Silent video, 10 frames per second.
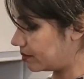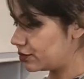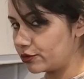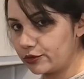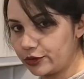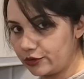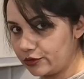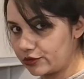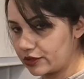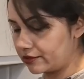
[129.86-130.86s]
to
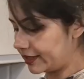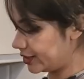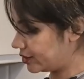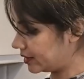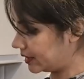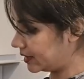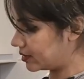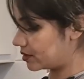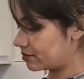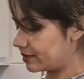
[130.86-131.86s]
use the green chili,
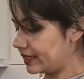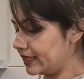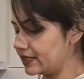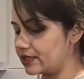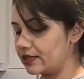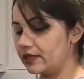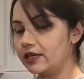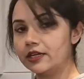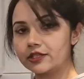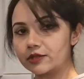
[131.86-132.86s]
it's really easy.
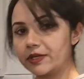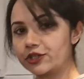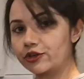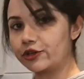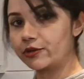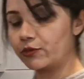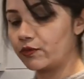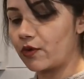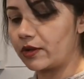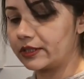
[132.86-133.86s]
Just make sure you
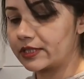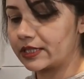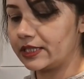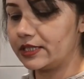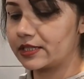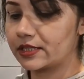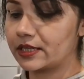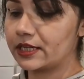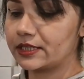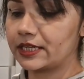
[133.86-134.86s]
remove all the seeds.
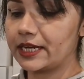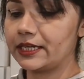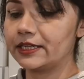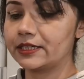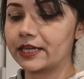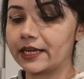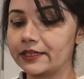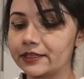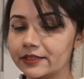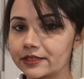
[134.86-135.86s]
Take it
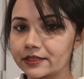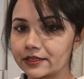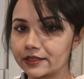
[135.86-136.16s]
and just